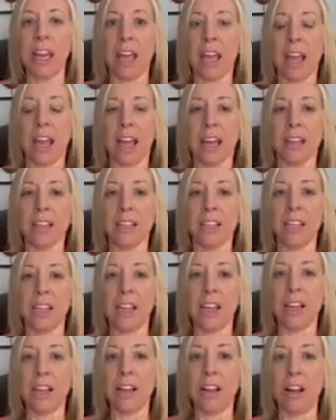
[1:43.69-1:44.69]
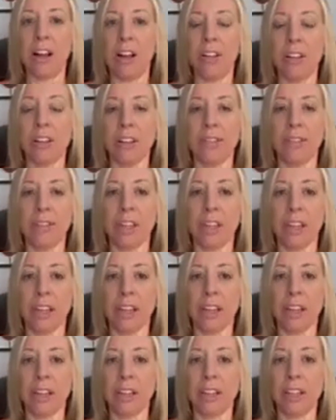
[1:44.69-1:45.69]
and all of
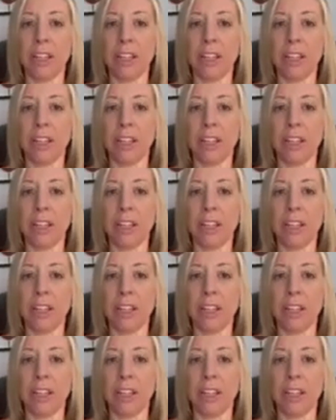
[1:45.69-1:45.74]
the